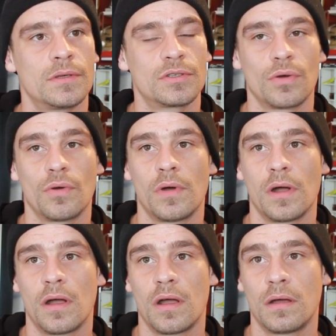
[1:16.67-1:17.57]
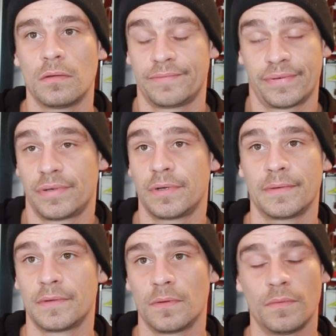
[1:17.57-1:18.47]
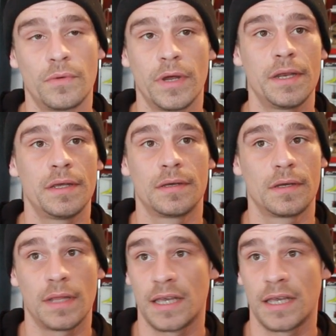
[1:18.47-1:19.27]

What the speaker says: So we're ready.